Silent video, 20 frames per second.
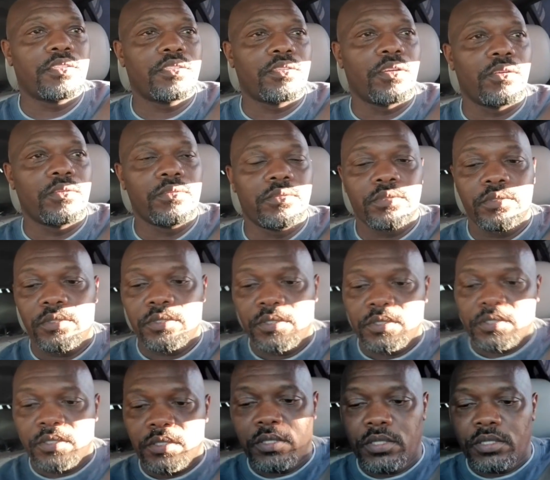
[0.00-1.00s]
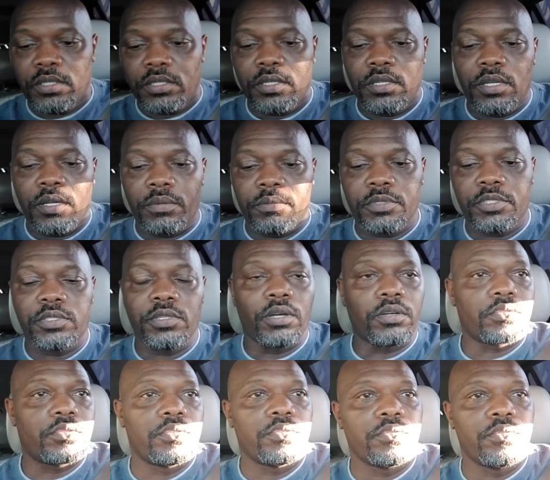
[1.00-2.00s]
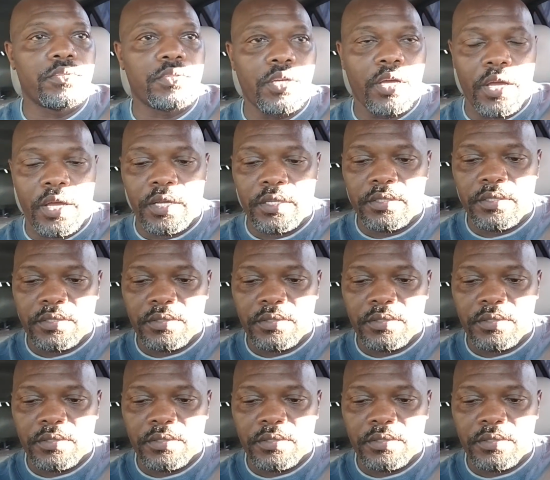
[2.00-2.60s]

So, I'm going to talk to you guys.